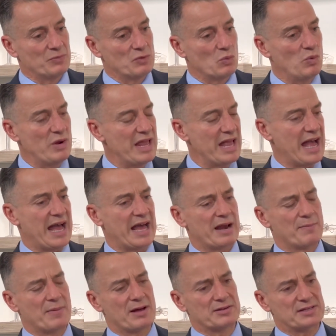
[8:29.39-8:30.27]
we had
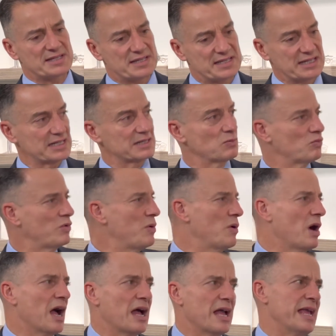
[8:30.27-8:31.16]
about we
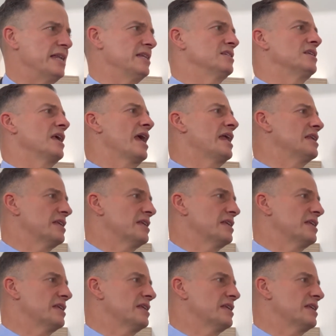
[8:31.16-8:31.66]
were in,